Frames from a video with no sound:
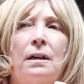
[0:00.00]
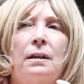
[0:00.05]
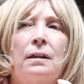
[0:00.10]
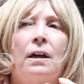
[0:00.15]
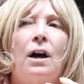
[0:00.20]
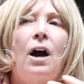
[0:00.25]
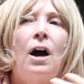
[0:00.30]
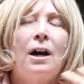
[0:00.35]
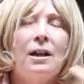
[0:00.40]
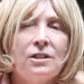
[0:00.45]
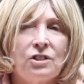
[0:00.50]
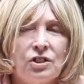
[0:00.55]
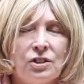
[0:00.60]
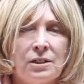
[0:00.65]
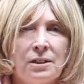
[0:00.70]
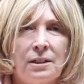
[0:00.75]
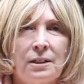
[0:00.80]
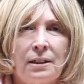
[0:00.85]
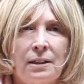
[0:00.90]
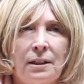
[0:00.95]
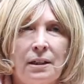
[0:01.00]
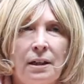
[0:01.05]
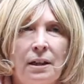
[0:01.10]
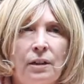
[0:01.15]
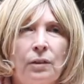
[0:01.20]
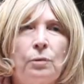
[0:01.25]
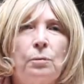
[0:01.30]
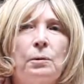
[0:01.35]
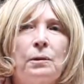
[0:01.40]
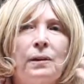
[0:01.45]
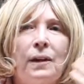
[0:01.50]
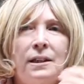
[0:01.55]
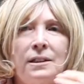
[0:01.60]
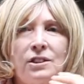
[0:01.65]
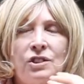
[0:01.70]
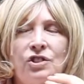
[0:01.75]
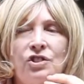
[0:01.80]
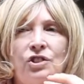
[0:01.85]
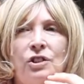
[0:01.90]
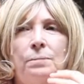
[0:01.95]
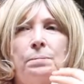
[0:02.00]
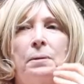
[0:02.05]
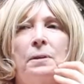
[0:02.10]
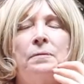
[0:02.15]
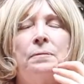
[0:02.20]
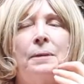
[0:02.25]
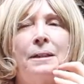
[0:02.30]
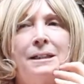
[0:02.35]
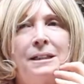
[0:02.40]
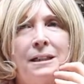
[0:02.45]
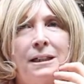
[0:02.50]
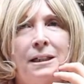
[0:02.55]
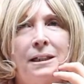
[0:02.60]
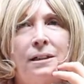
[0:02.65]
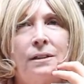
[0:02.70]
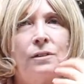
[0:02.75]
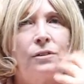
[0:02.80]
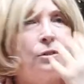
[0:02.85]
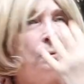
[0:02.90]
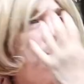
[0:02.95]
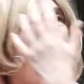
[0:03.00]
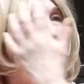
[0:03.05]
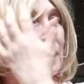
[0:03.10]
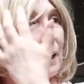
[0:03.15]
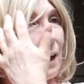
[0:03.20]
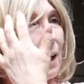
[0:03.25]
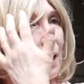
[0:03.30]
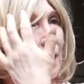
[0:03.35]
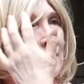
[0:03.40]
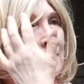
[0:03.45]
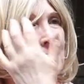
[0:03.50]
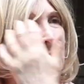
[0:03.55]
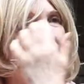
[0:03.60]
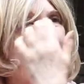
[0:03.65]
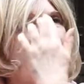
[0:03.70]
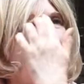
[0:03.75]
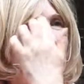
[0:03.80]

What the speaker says: consciously the relationship of my teeth to my eyes.